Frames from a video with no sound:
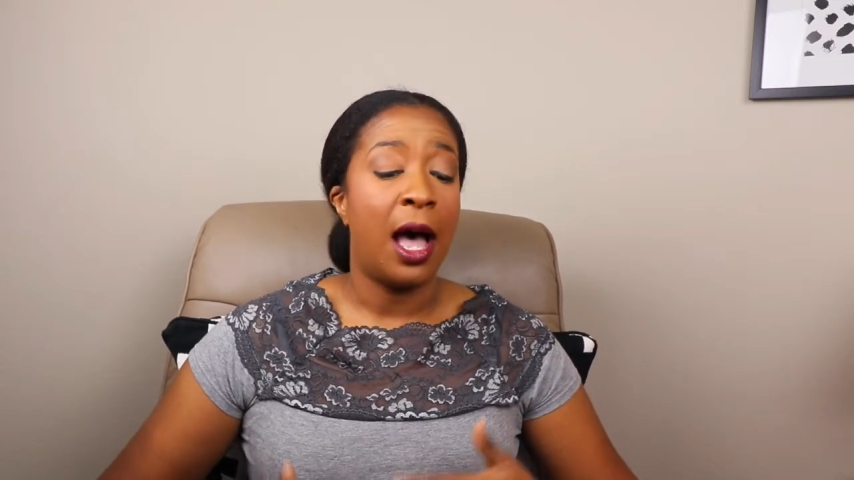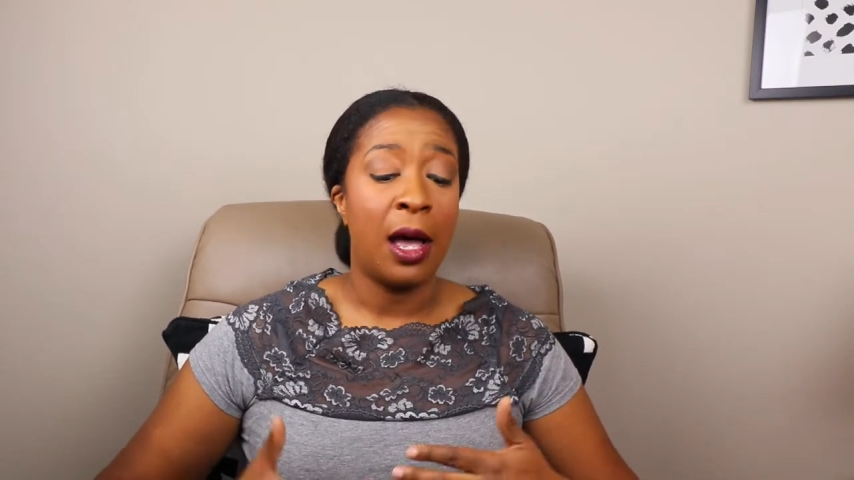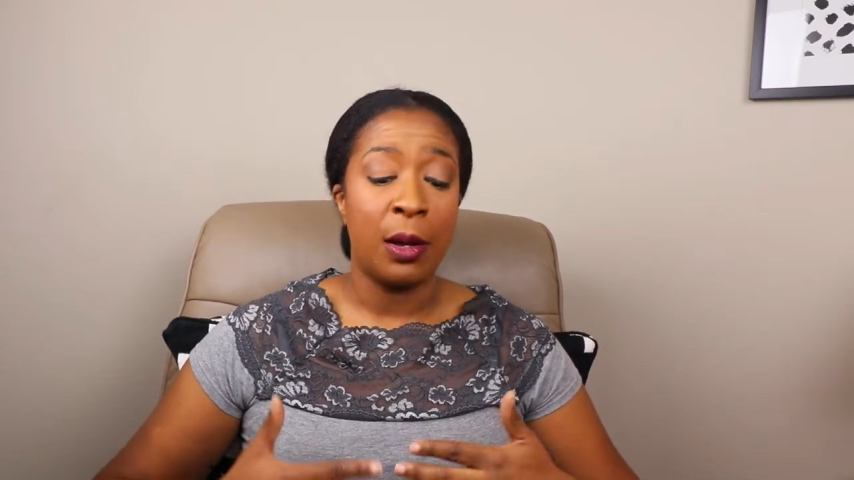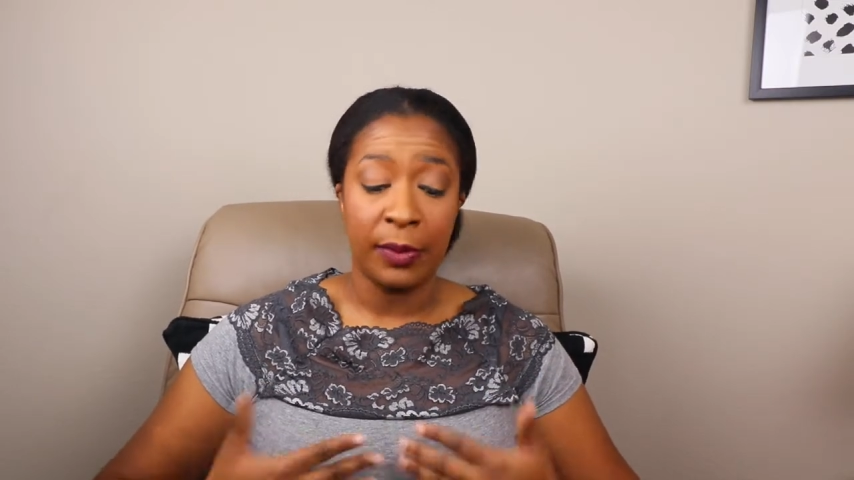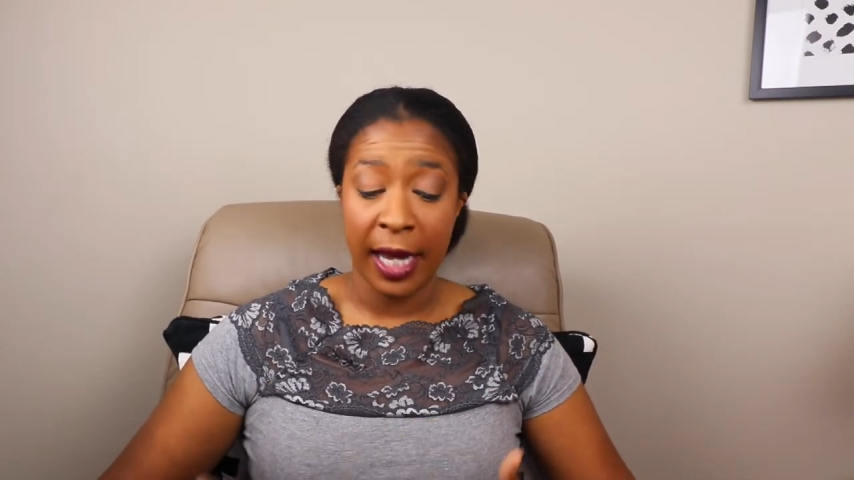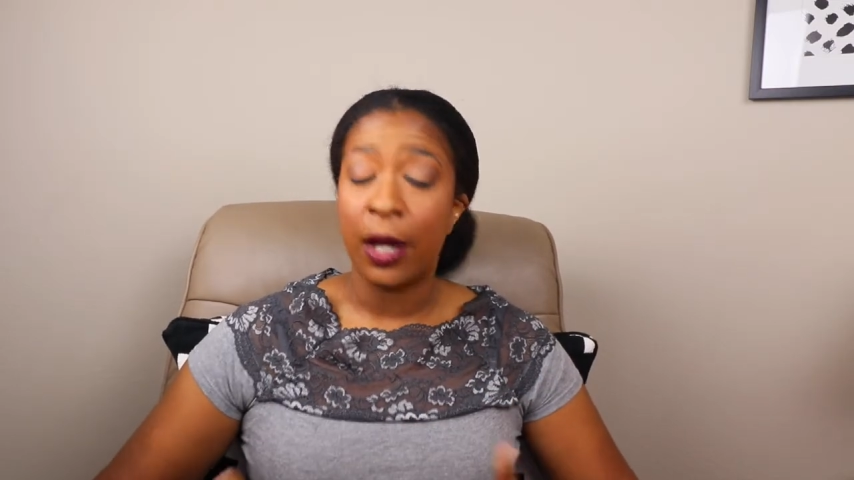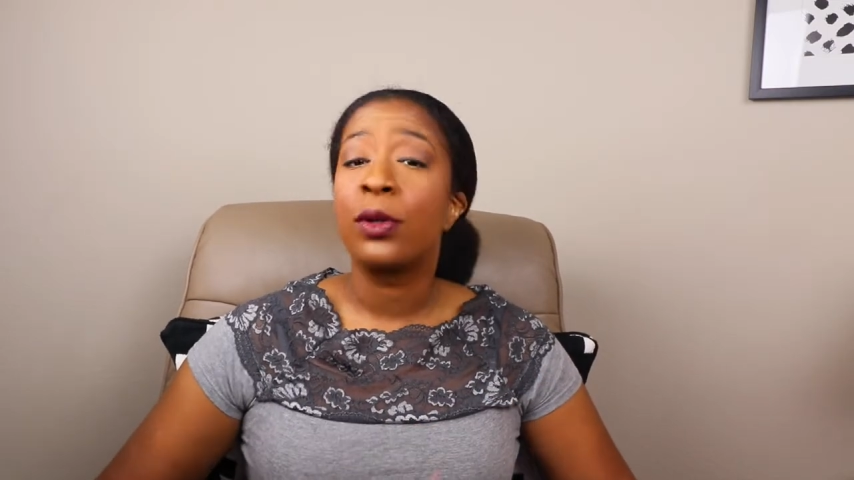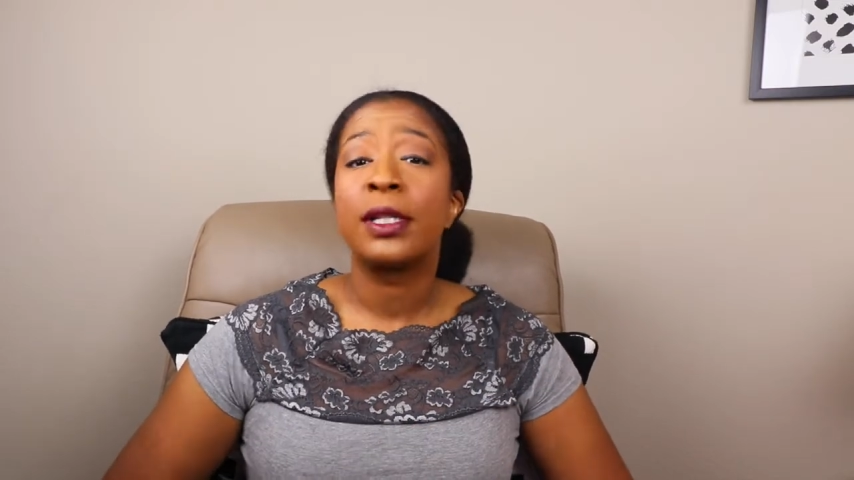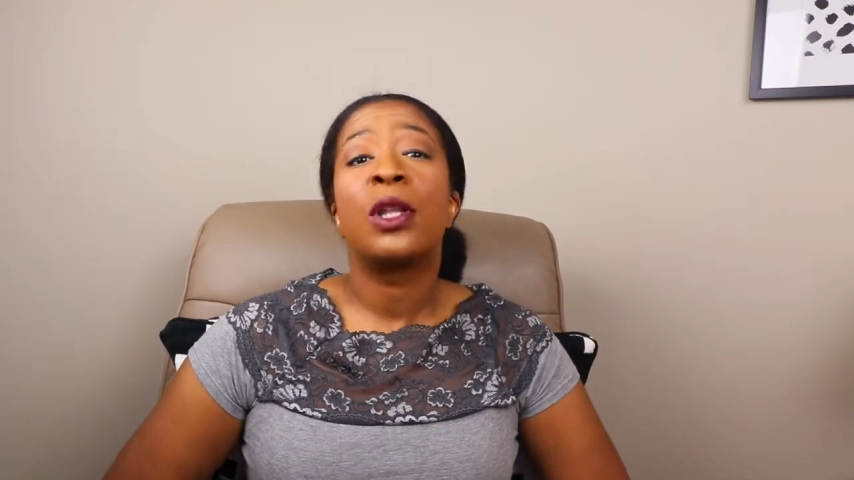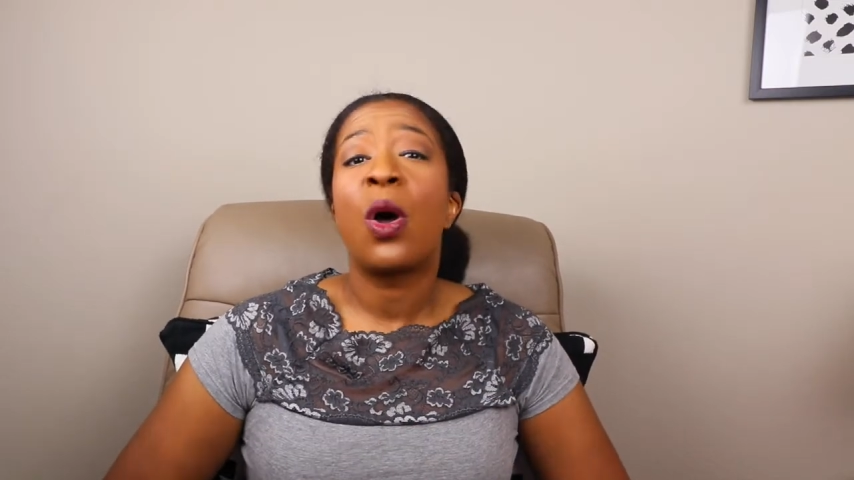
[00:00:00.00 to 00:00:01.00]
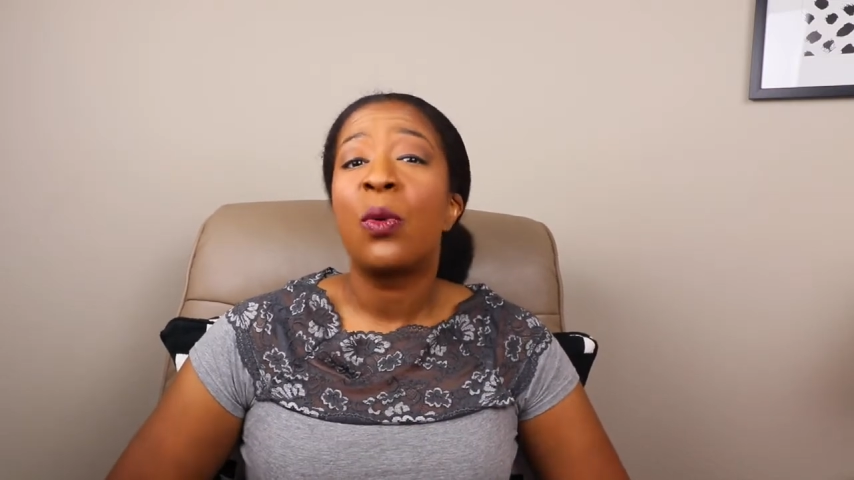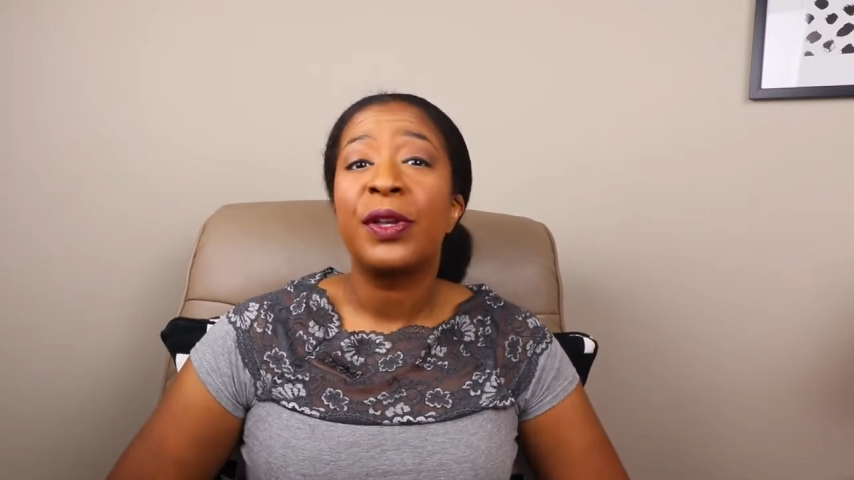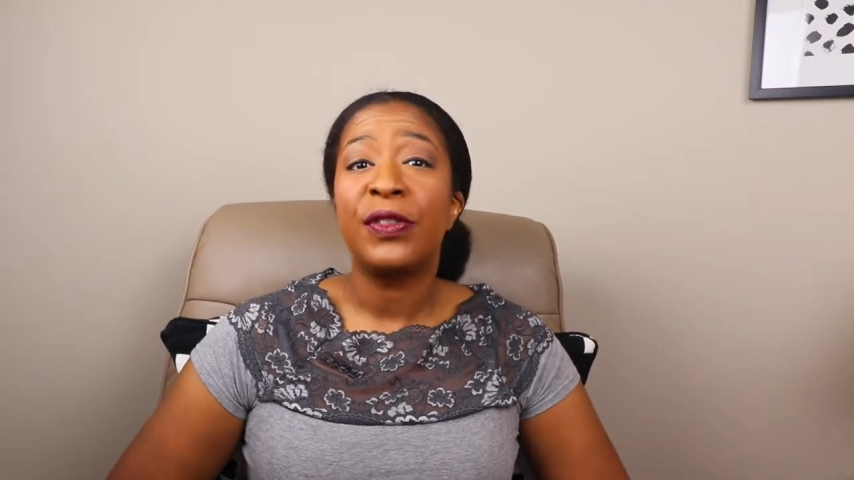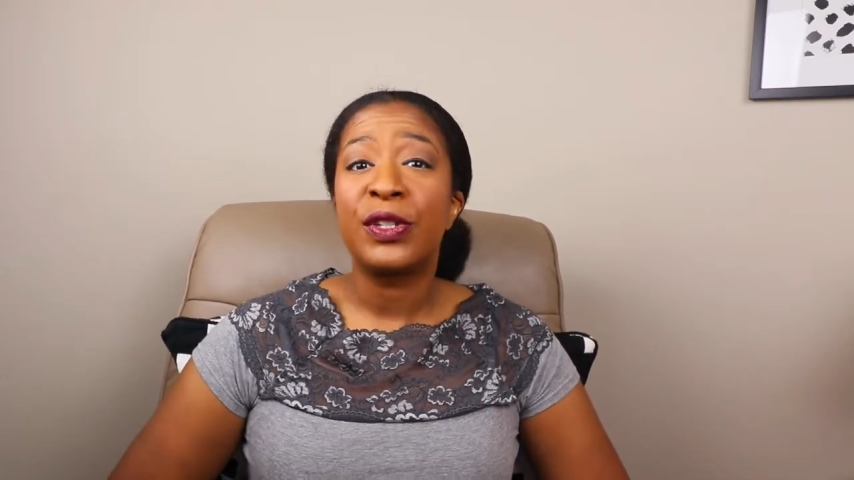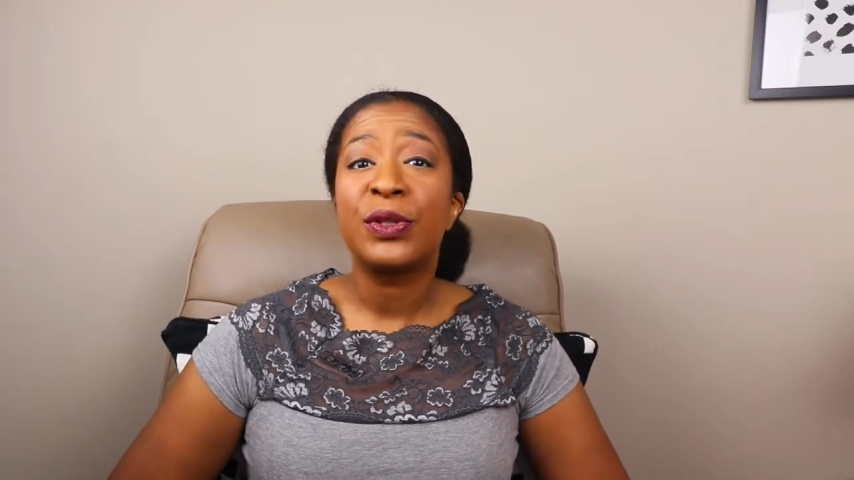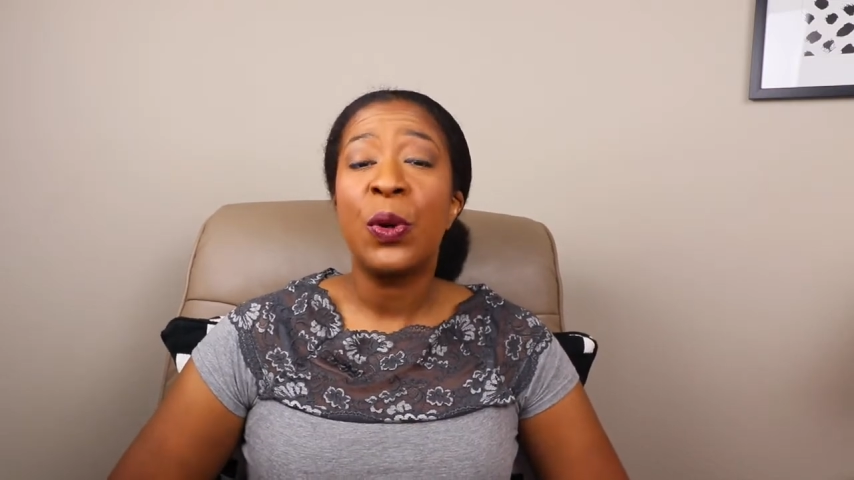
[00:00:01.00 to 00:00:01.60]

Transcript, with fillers: um, that goes along with this